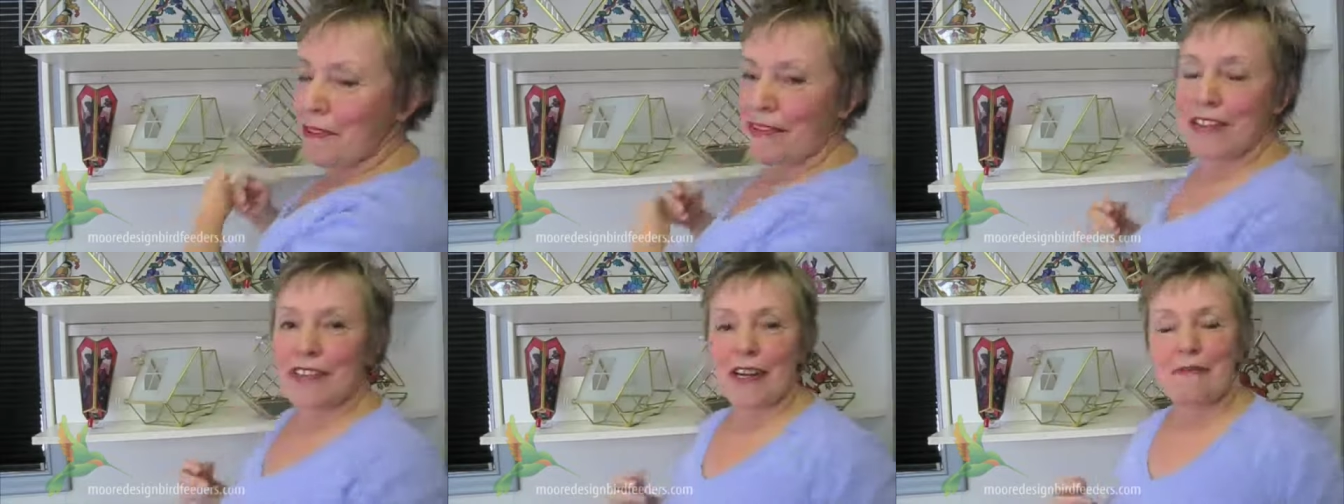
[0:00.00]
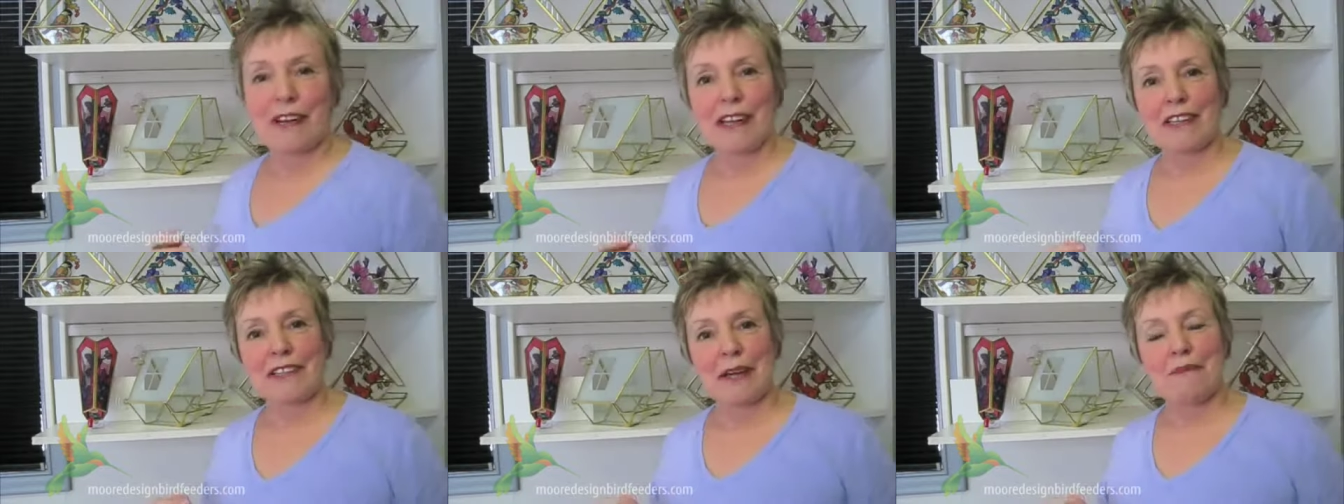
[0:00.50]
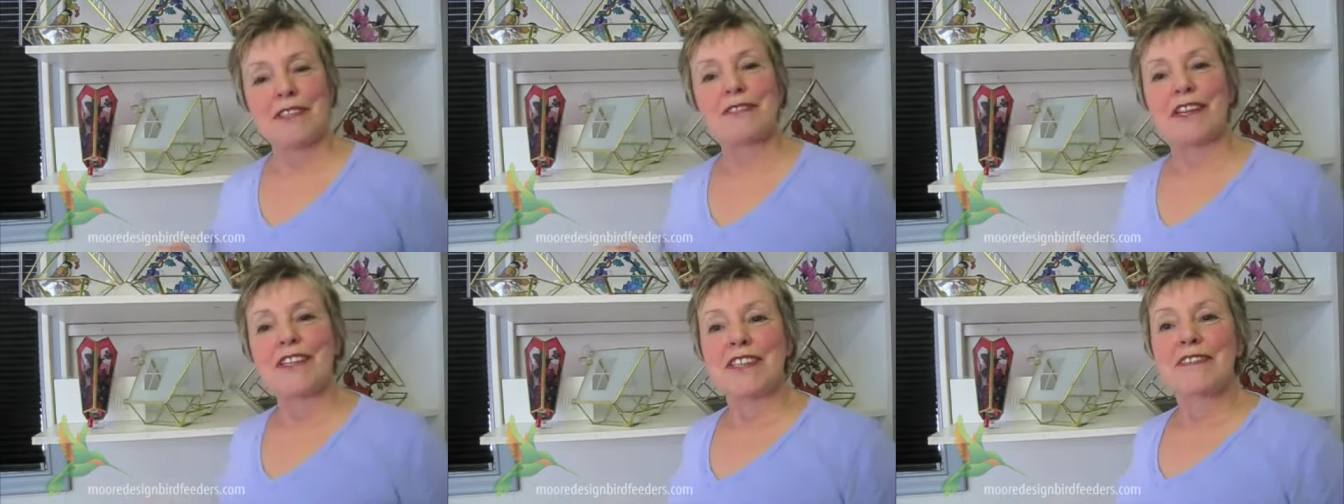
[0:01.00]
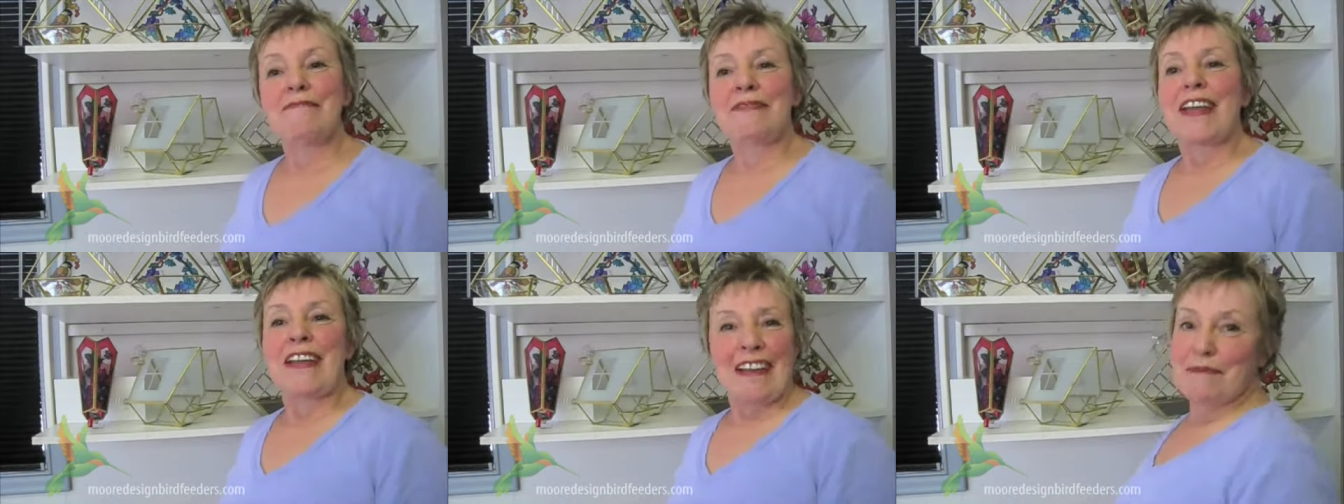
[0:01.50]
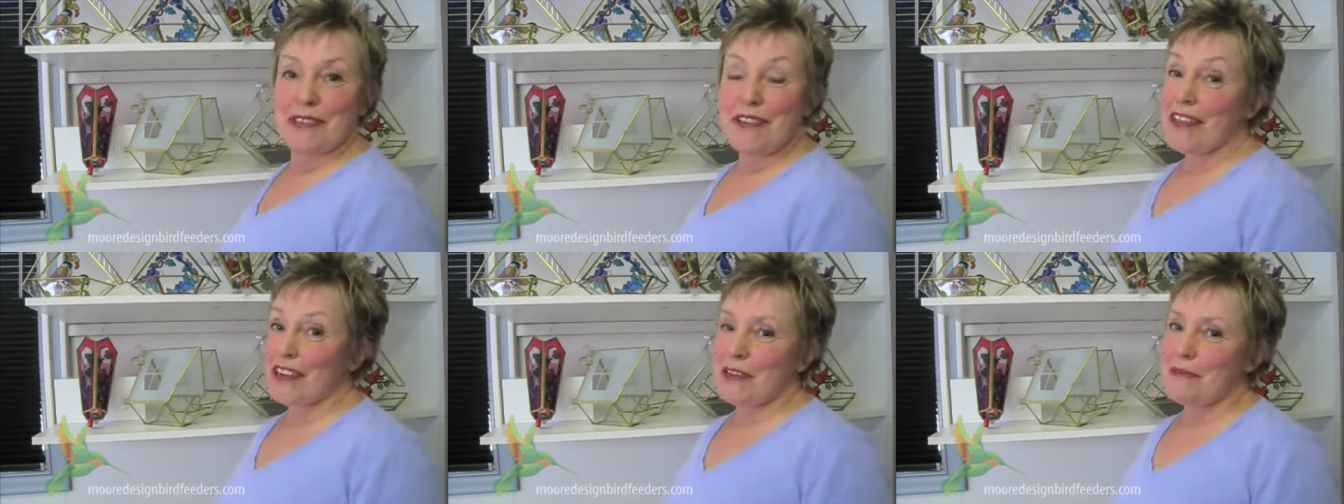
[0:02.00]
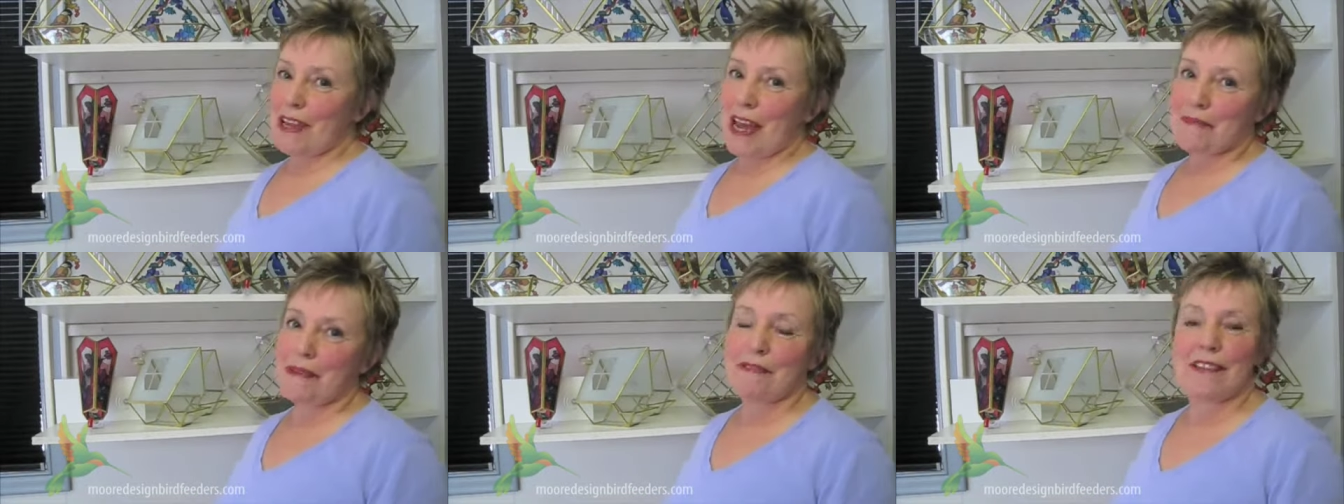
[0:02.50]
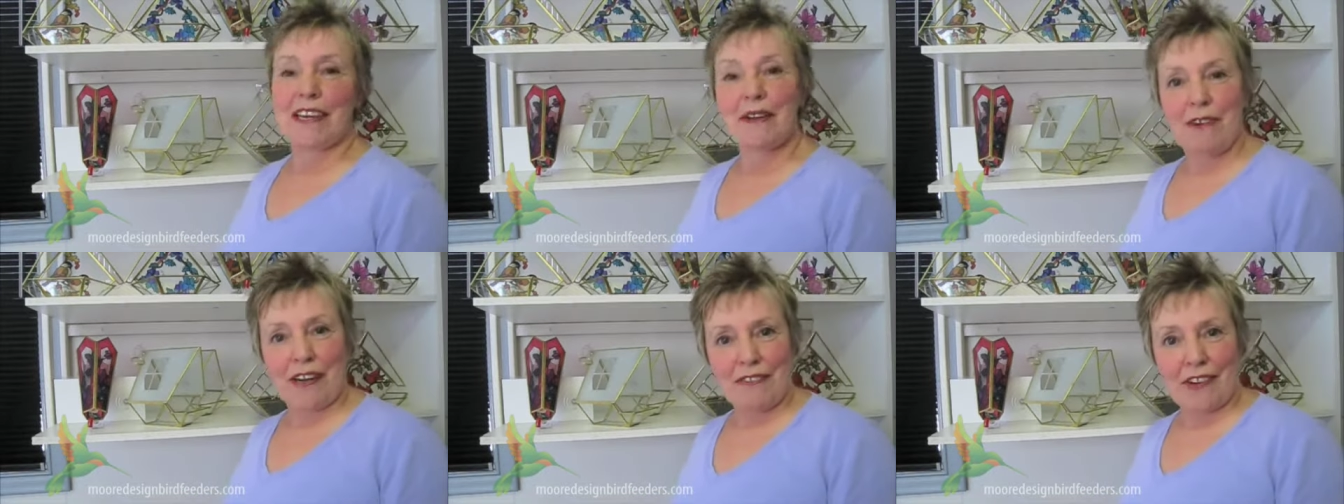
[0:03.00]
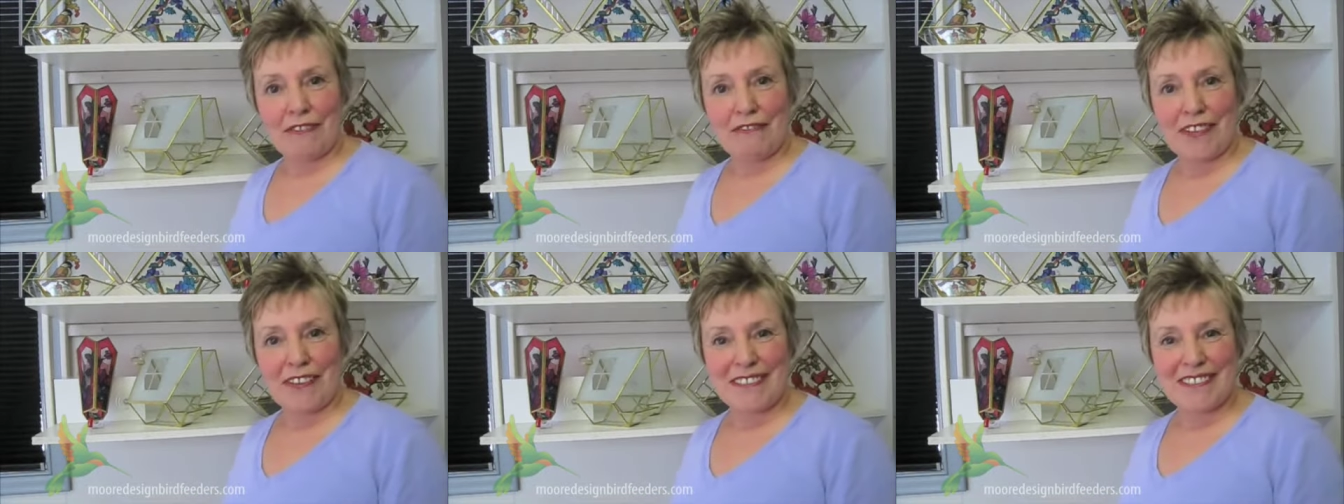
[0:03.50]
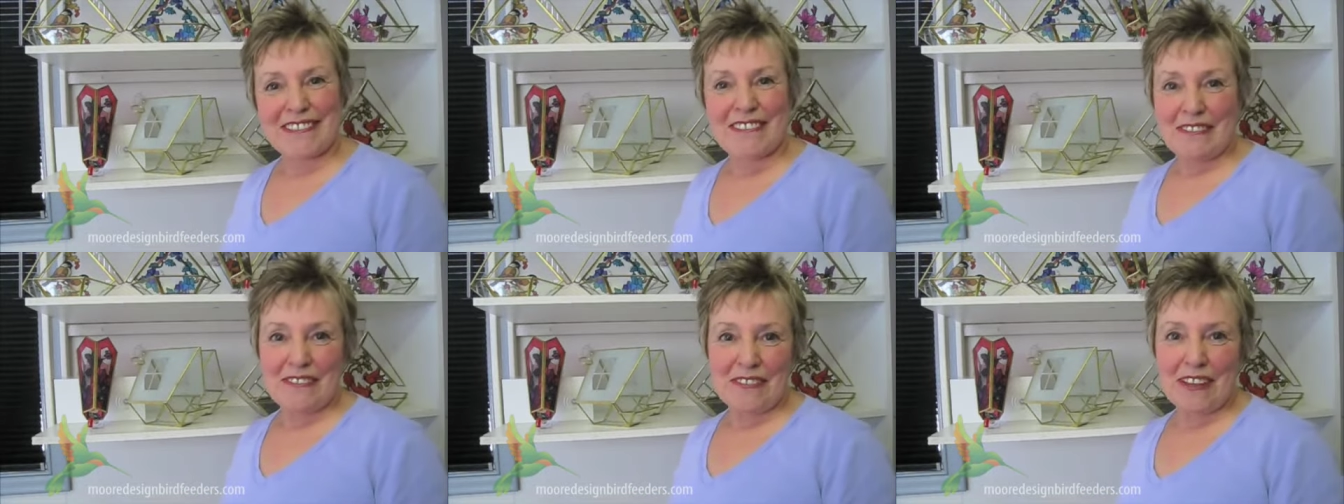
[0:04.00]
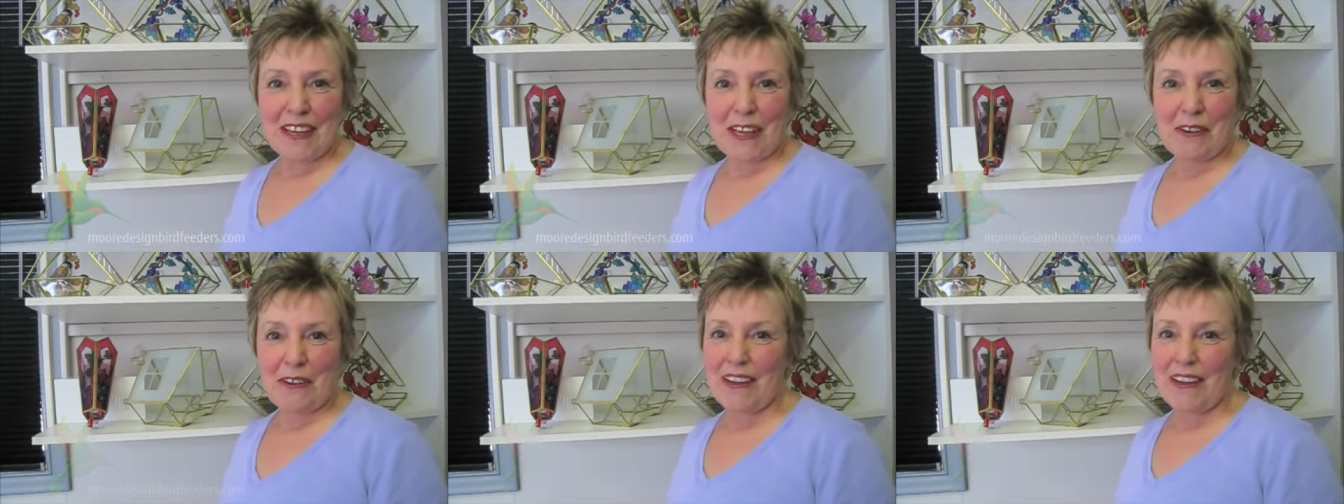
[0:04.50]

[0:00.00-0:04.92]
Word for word: you've enjoyed my little demonstration. I'm sure that you'd be happy with any one of our feeders. Thank you.